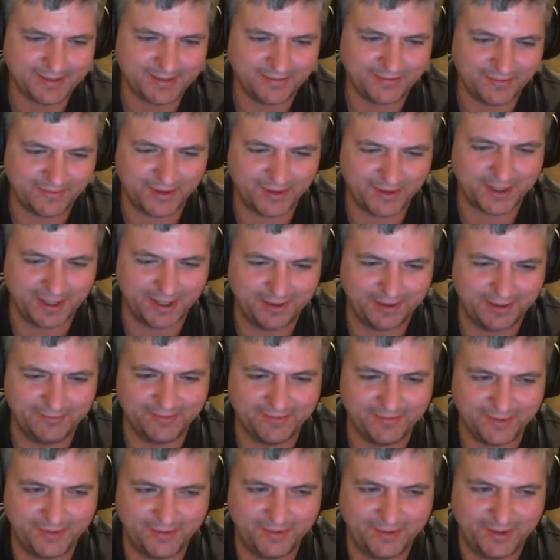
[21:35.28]
It's a very
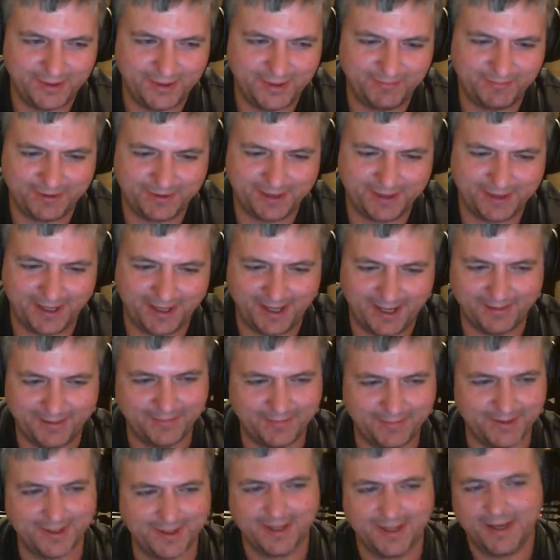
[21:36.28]
convoluted plot,
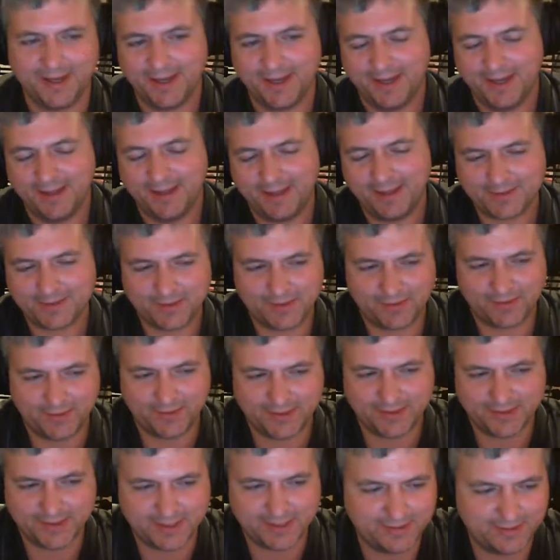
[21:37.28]
but that's what it
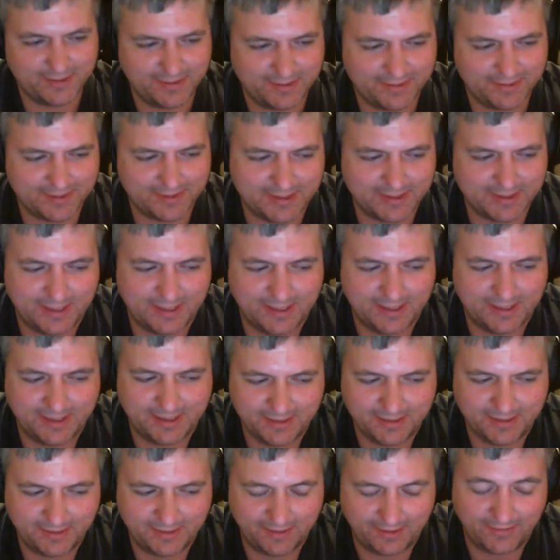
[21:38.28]
was. That was
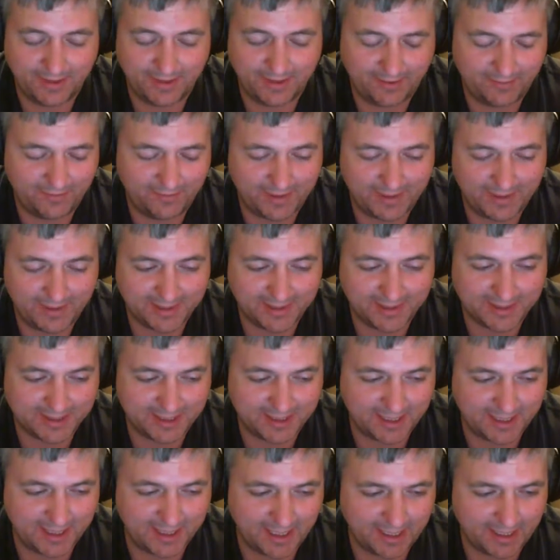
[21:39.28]
and we did
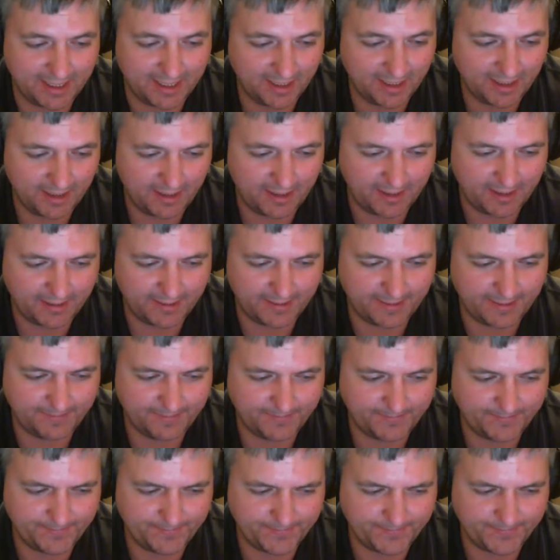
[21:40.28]
see that,
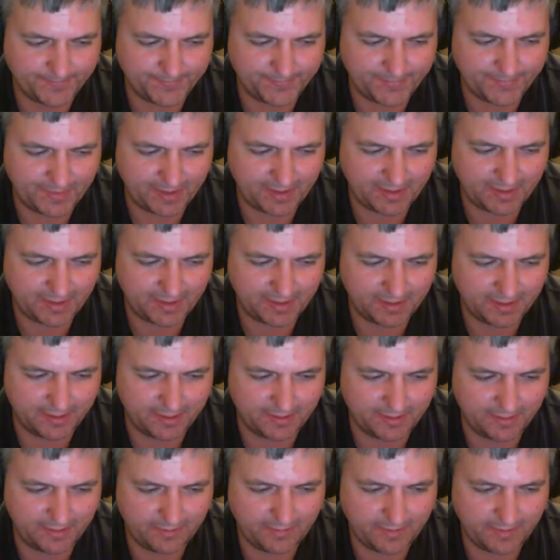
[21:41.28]
um,
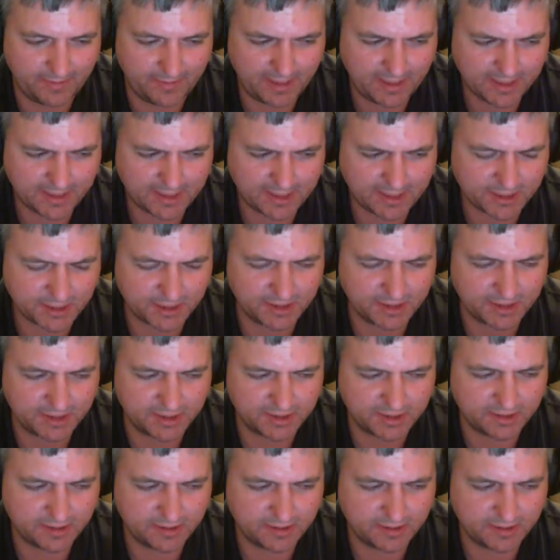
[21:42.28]
and my kids actually.